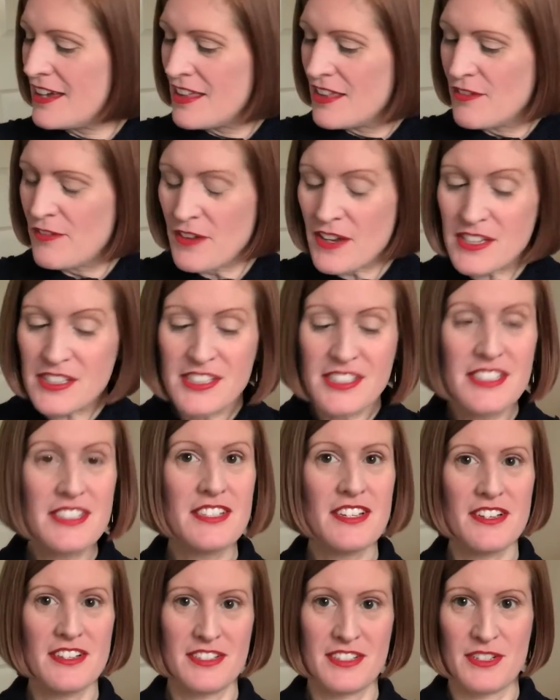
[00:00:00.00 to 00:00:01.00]
First
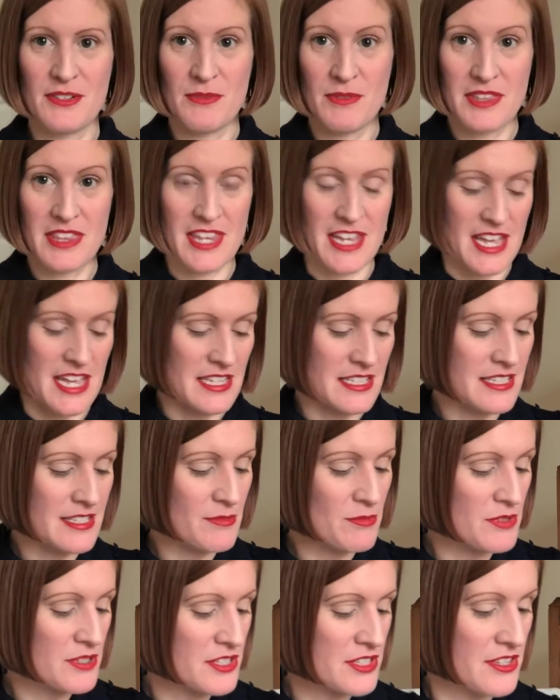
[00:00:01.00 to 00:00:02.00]
disaster with this
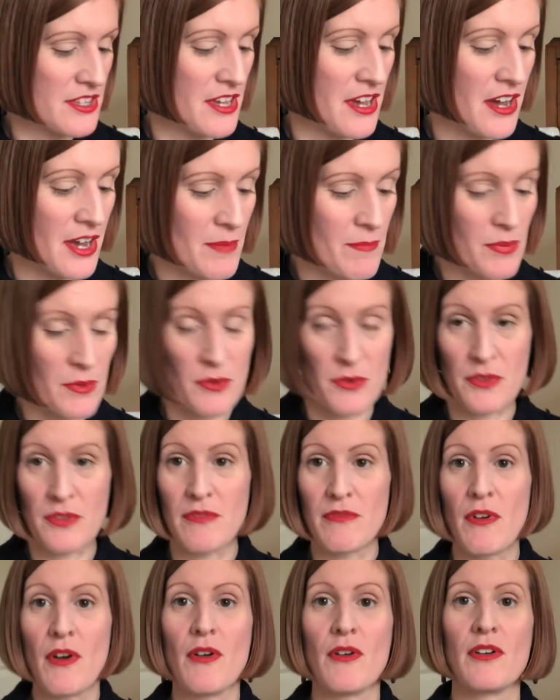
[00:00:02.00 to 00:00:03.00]
was that I bought the
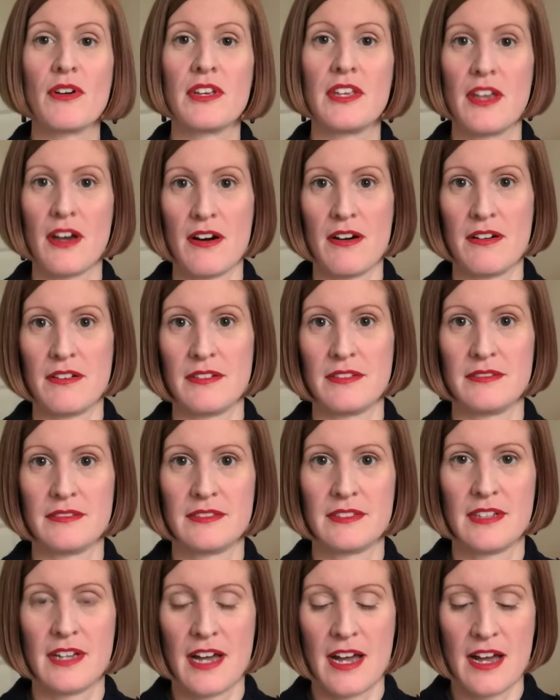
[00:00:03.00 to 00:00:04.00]
wrong yarn.
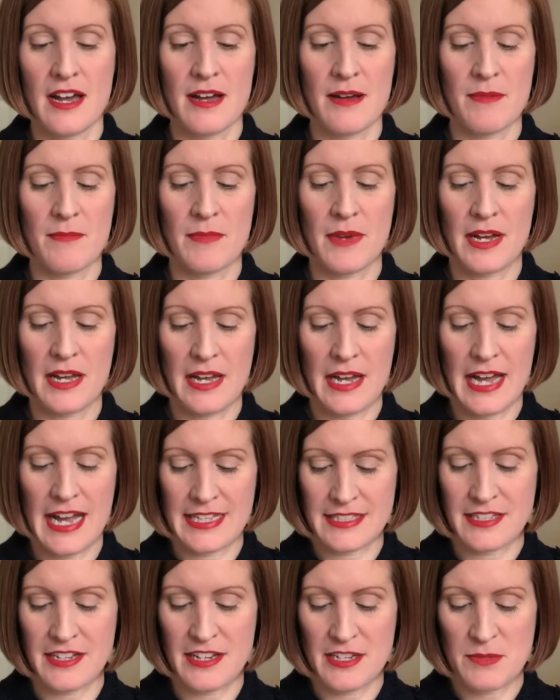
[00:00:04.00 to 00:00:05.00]

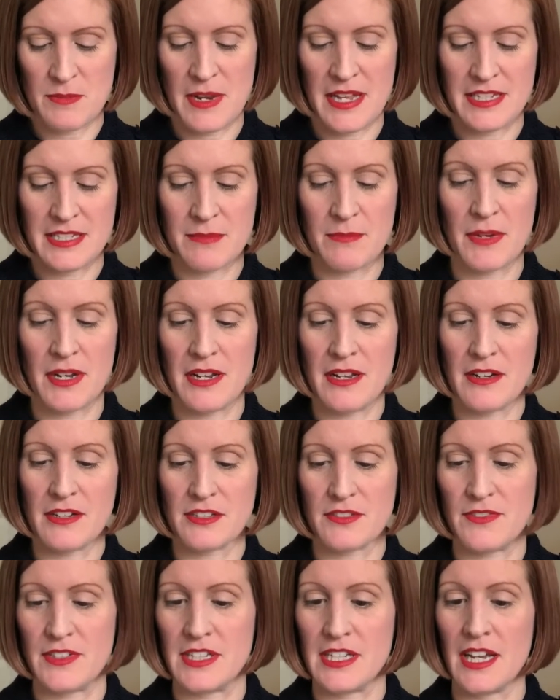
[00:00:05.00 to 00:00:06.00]
As I explained in my
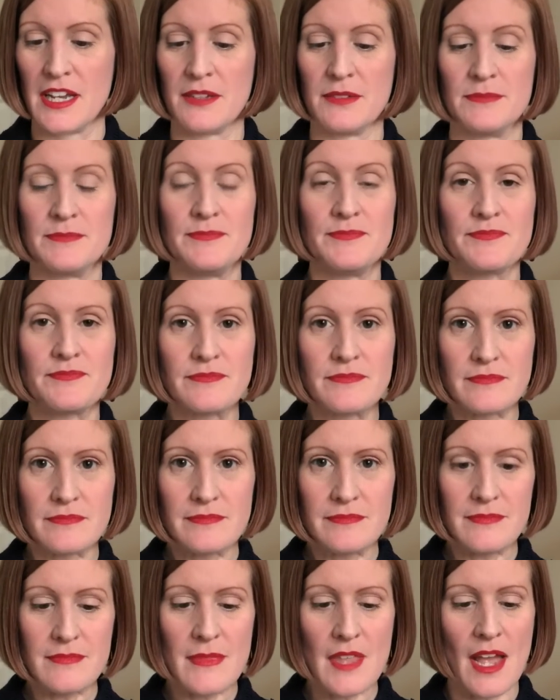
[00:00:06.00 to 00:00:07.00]
last video.
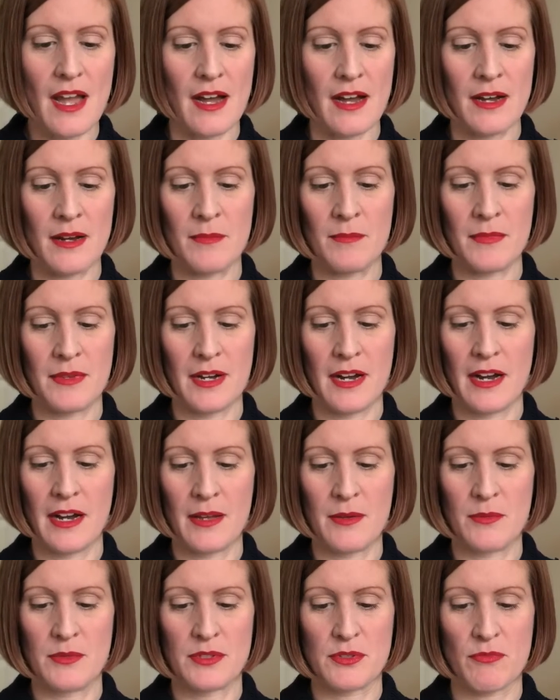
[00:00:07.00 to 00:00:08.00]

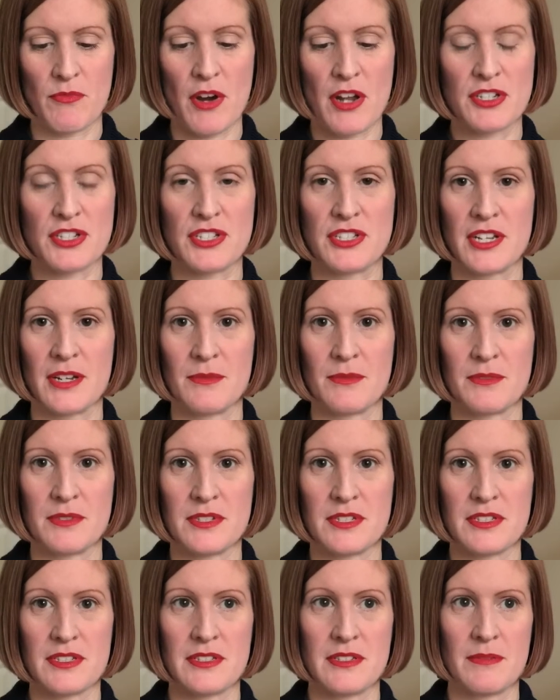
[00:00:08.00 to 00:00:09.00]
I was rushed, I
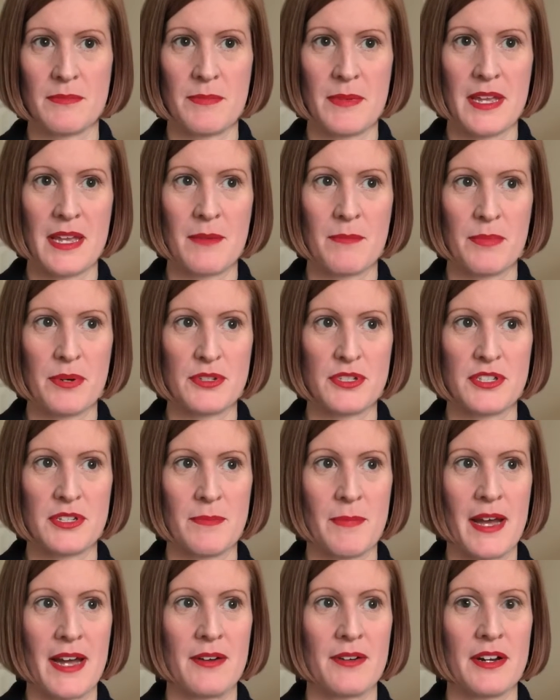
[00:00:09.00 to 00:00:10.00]
was being pushed
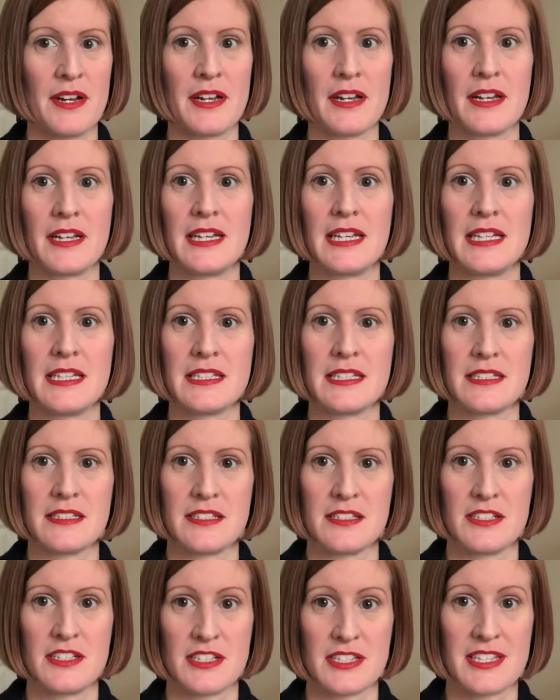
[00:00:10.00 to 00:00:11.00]
about, and I needed
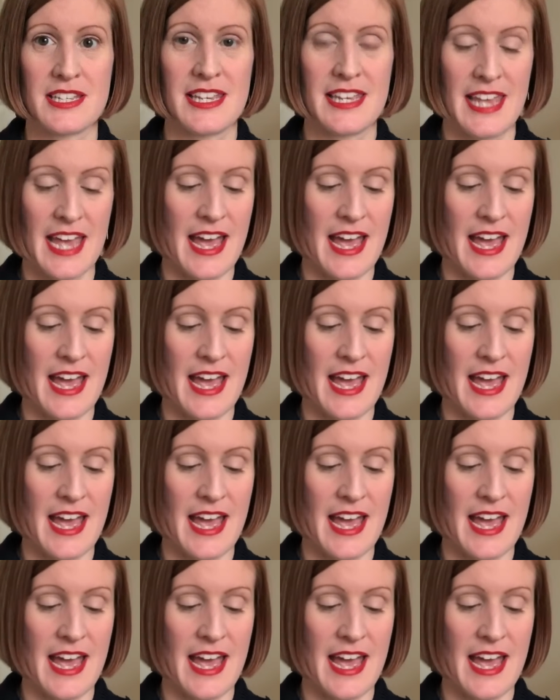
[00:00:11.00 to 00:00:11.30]
to just